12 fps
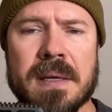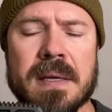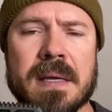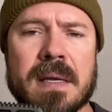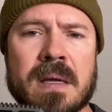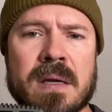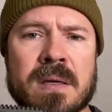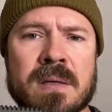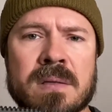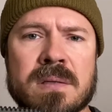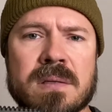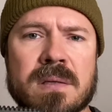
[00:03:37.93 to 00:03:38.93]

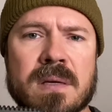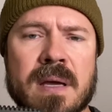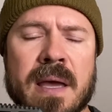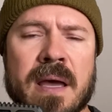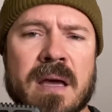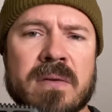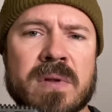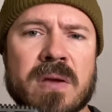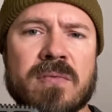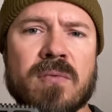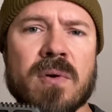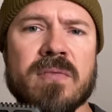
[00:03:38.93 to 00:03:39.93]
and I have an
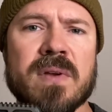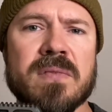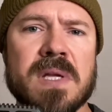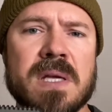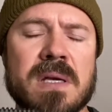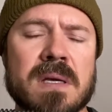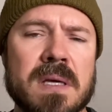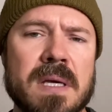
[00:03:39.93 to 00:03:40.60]
F450,